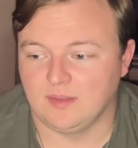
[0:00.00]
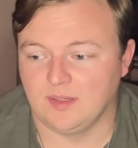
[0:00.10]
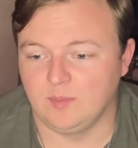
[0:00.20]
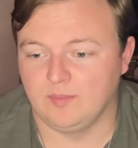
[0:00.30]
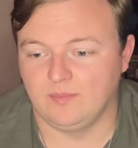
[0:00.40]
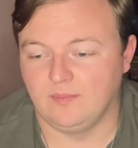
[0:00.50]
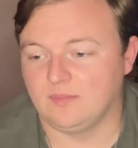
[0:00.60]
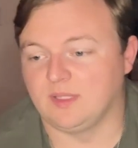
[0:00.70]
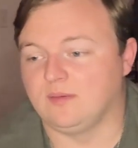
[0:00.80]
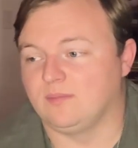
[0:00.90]
I'm,
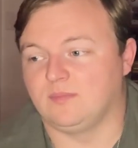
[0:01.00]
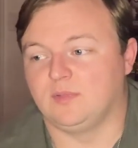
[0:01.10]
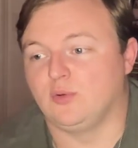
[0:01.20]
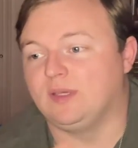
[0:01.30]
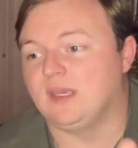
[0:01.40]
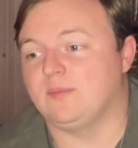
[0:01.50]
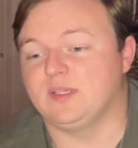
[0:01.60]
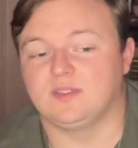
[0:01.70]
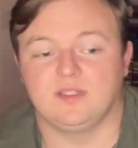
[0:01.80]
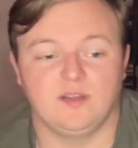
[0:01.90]
like, no gaming
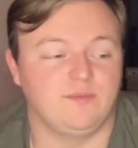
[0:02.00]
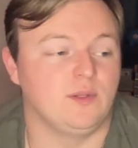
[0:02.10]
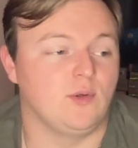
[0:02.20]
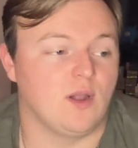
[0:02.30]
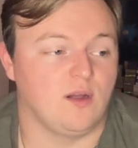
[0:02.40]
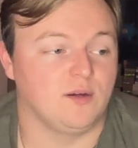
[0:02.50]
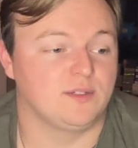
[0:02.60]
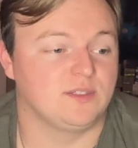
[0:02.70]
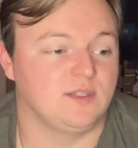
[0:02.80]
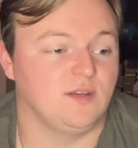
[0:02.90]
stuff, no car
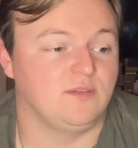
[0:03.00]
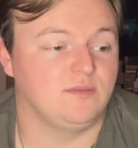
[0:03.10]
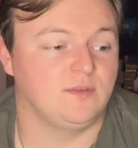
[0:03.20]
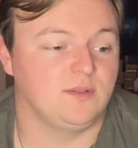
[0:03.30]
stuff.